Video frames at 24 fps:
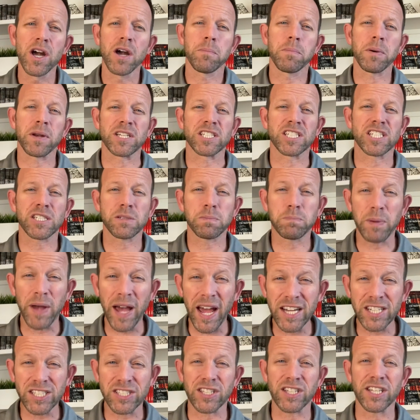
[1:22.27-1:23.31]
but
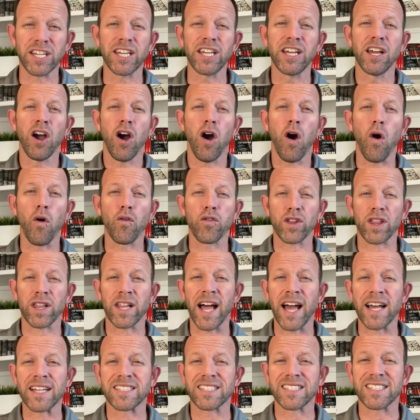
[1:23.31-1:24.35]
especially over the
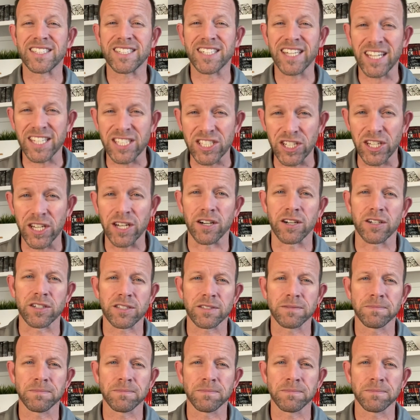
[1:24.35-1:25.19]
last 6 years.